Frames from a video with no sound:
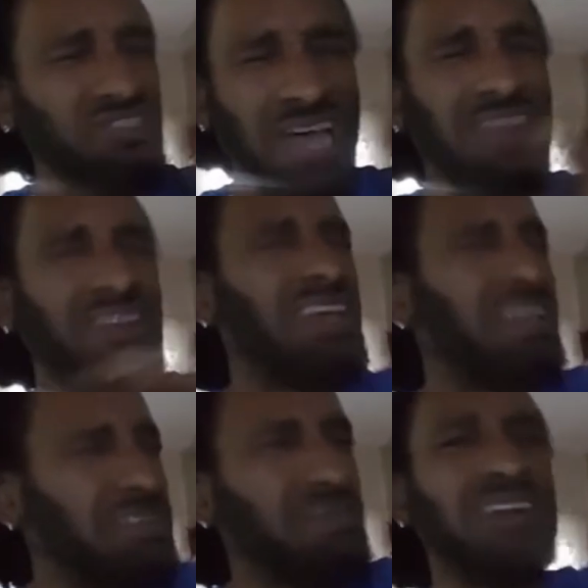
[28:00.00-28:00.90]
try to
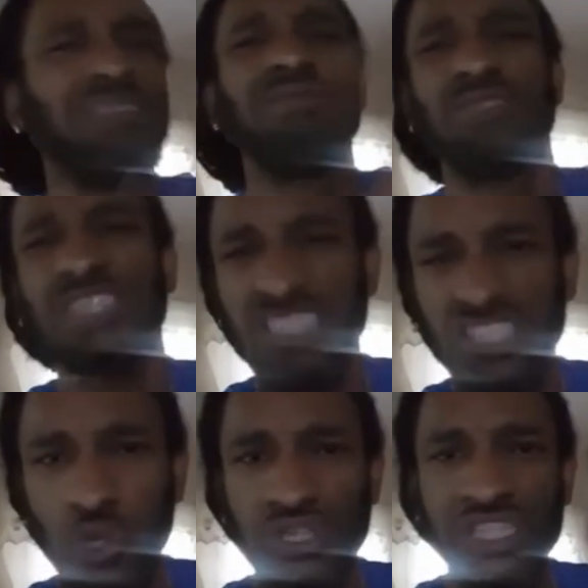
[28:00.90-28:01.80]

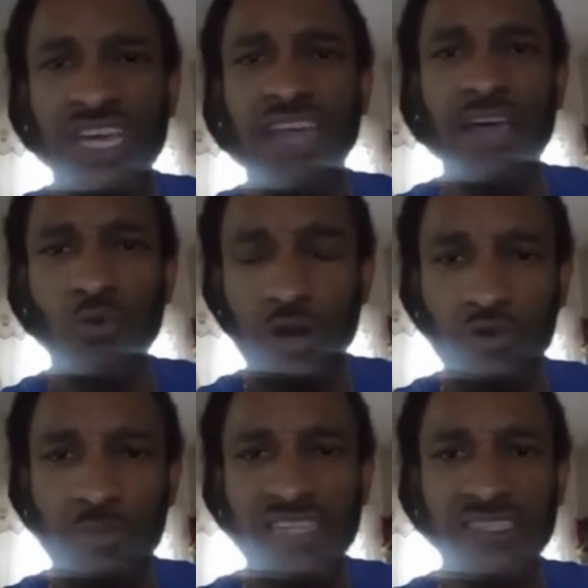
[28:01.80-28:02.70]
disassociate that word
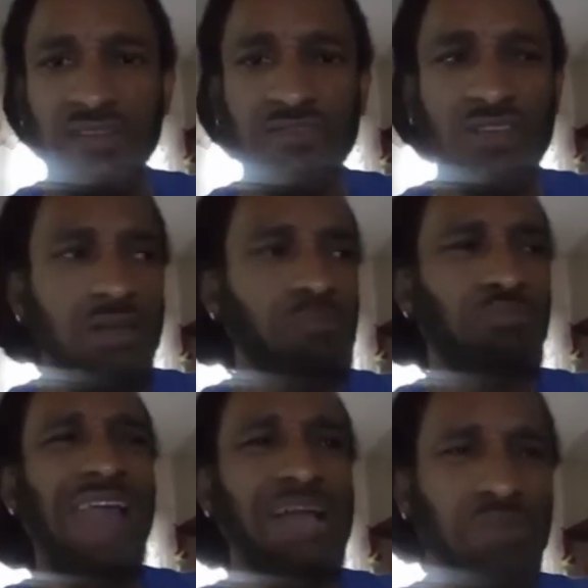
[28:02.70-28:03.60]
with myself.
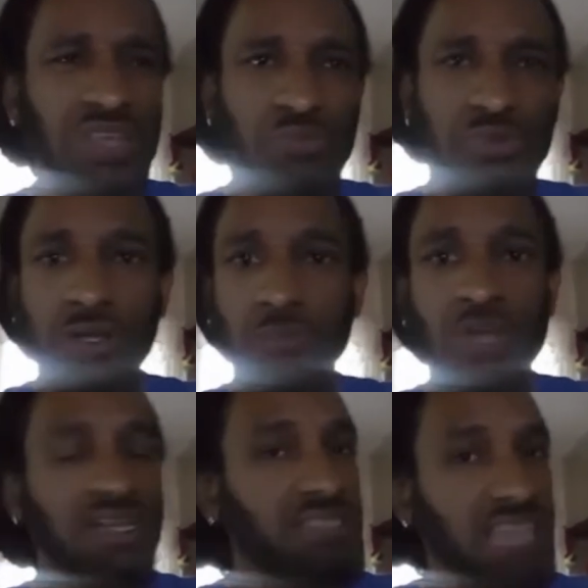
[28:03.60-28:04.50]
Black people.
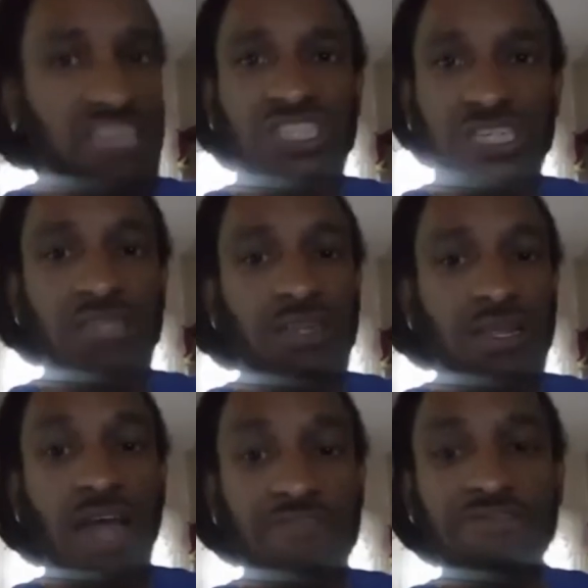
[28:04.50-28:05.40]
Because that shit,
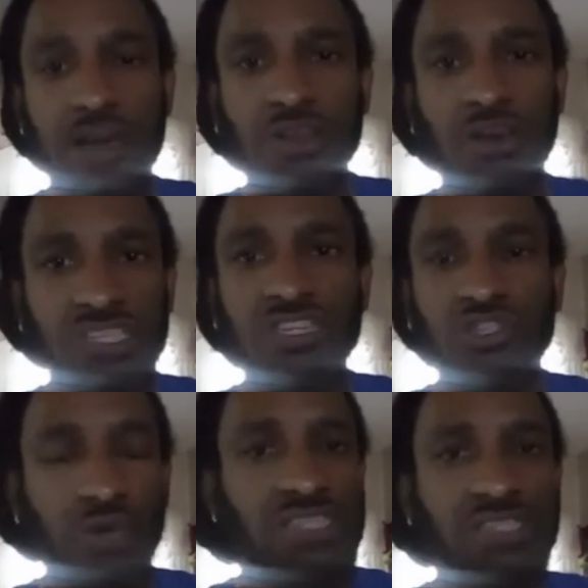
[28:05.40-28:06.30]
I found out it's a
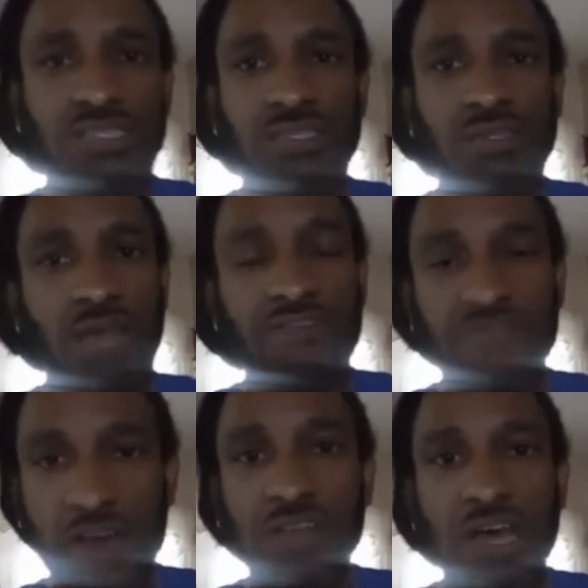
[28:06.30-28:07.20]
twist. I
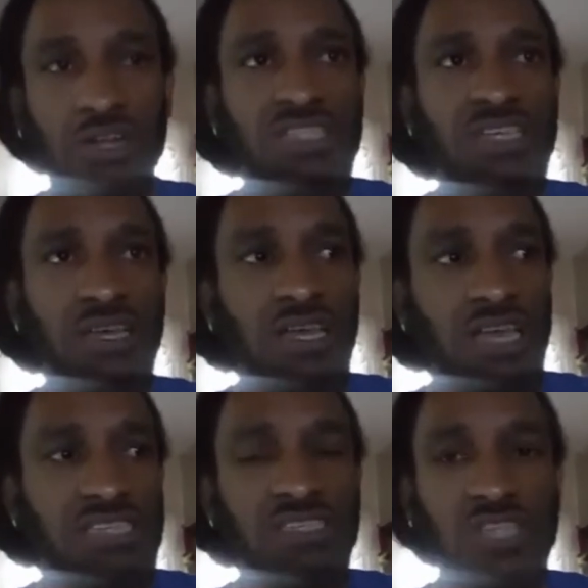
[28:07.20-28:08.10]
found out
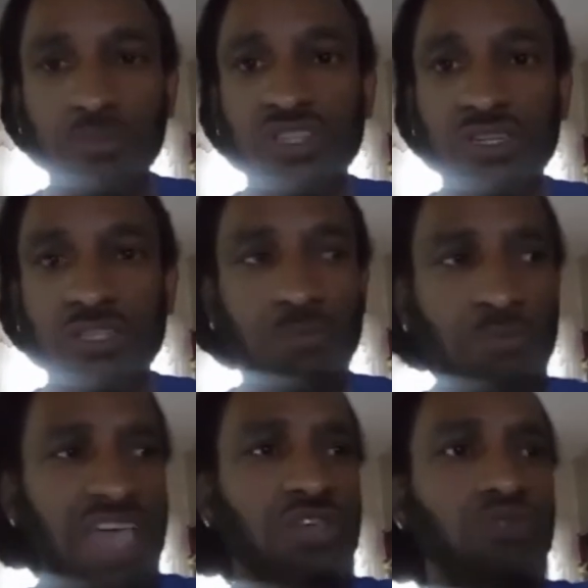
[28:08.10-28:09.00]
it's something to
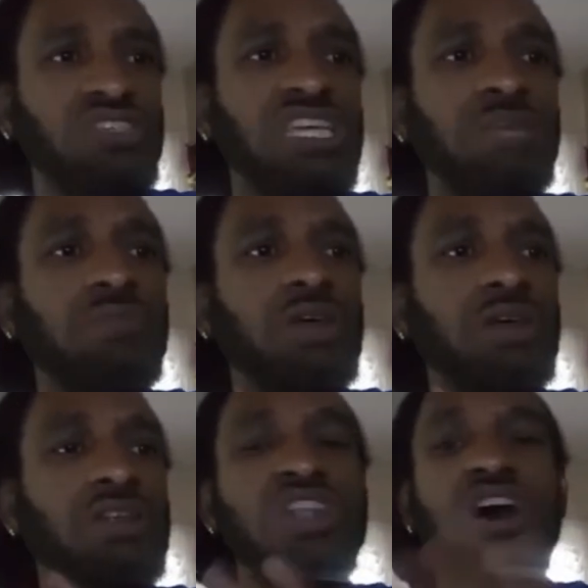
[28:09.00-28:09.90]
make you seem
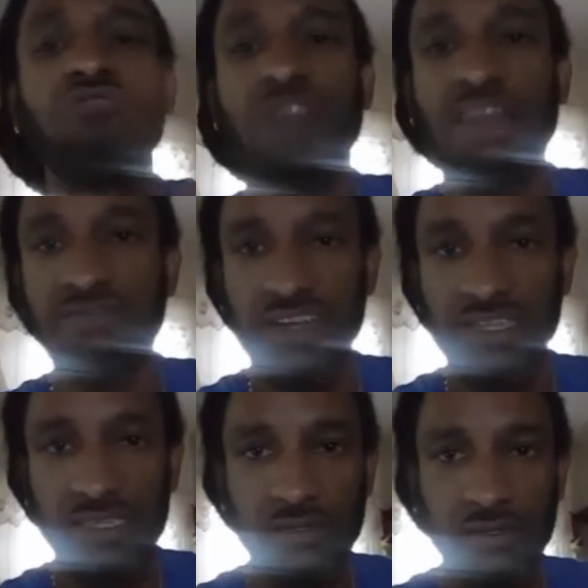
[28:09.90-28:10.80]

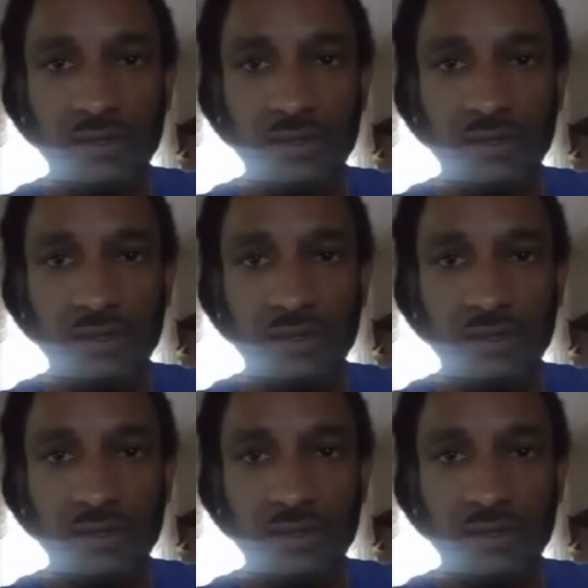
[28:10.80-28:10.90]
non-relevant.